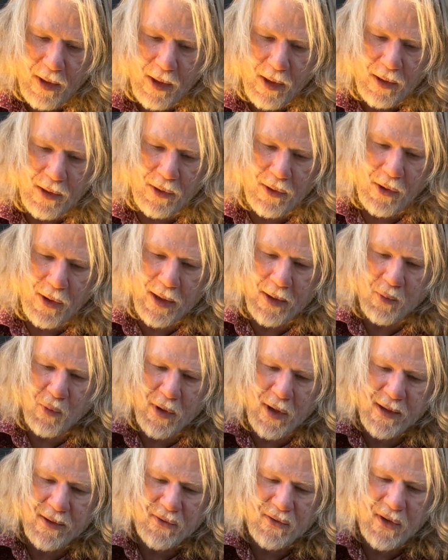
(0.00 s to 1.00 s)
You know, and
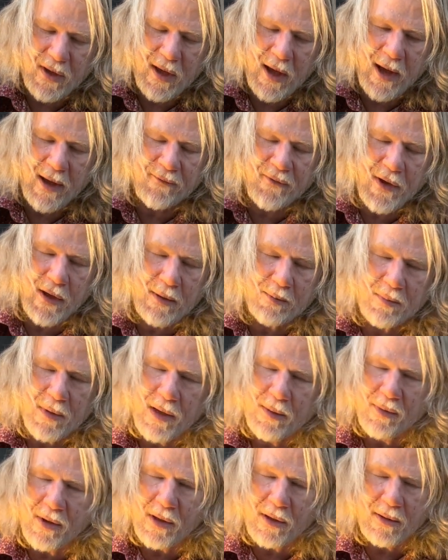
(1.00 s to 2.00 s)
when I say I've had
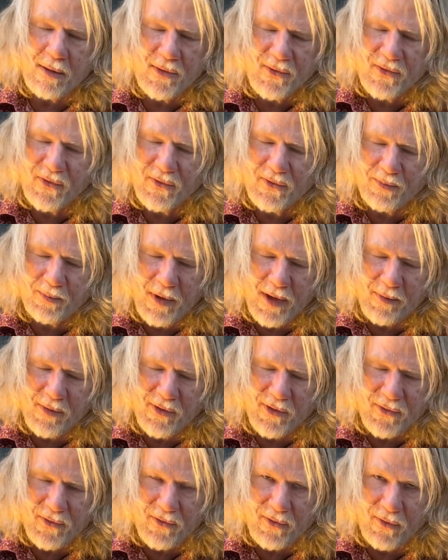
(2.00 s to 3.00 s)
this is maybe
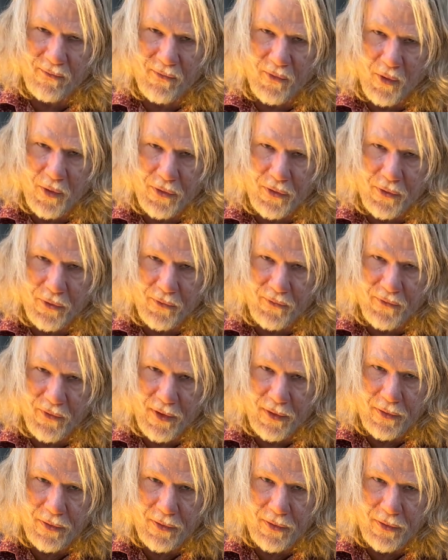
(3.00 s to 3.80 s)
just the 4th or